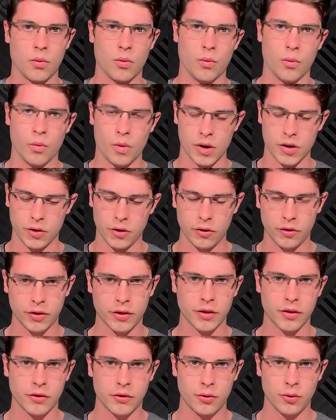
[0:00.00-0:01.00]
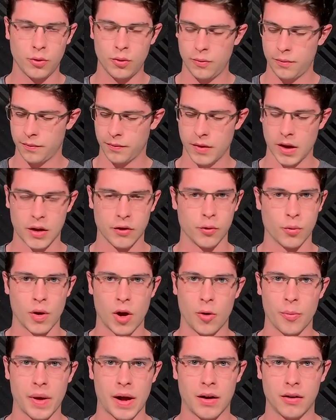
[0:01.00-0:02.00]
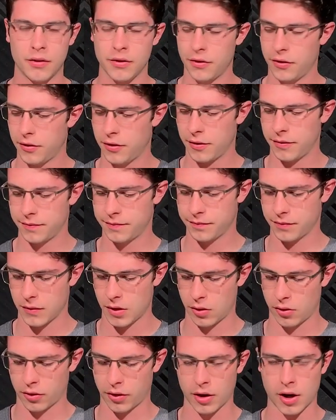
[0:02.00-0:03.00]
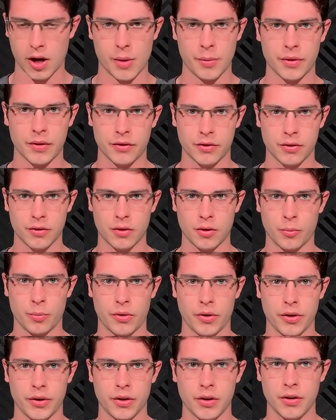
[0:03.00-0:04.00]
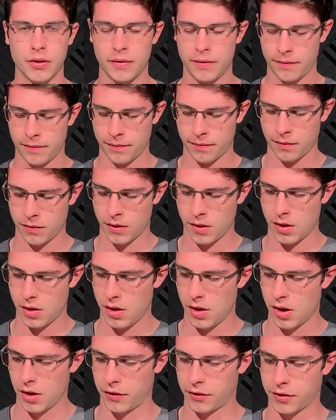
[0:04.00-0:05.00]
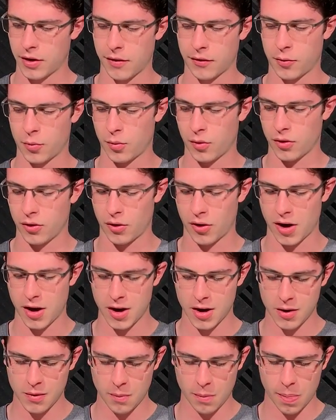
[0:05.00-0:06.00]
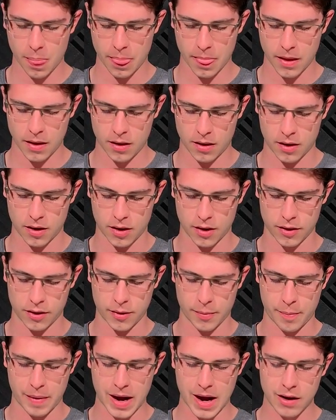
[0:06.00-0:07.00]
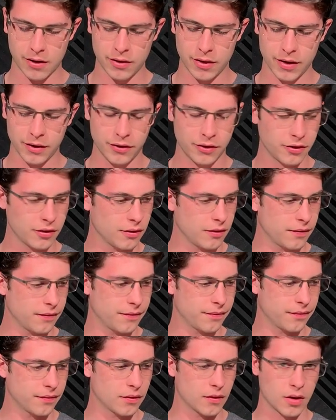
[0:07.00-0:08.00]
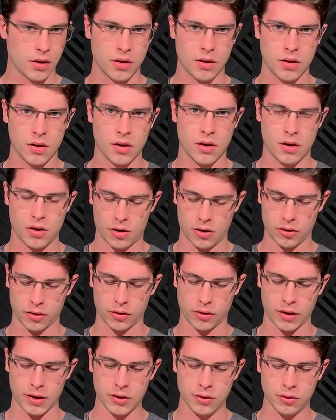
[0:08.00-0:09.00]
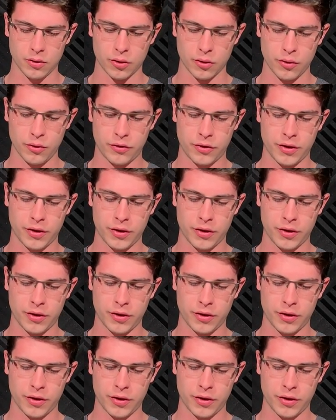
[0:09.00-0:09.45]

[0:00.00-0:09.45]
when using this tool, it's well balanced. The ergonomics are pretty good. It's comfortable in your hand. The batteries are a little loose